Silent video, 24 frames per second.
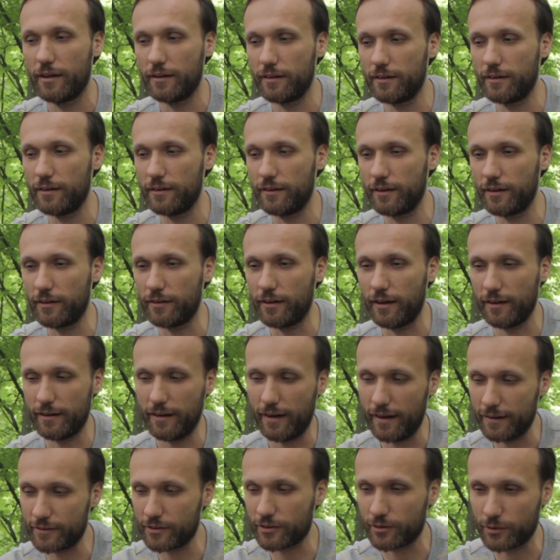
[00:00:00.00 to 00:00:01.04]

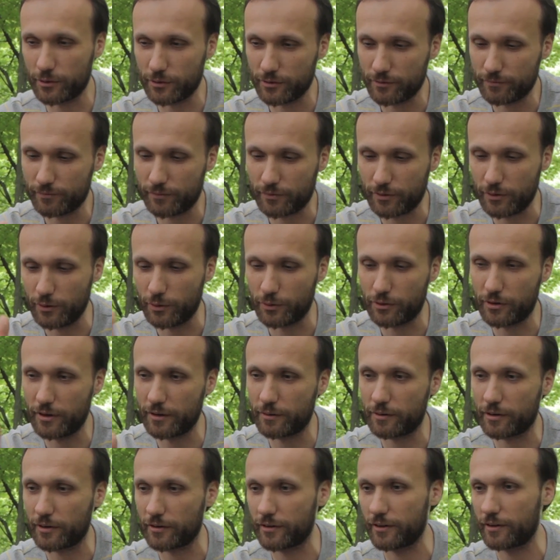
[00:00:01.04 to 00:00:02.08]
I just used
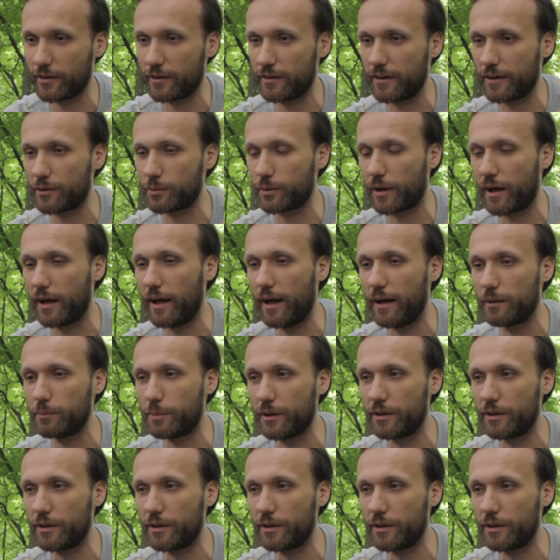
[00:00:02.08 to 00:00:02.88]
it because that's what I had.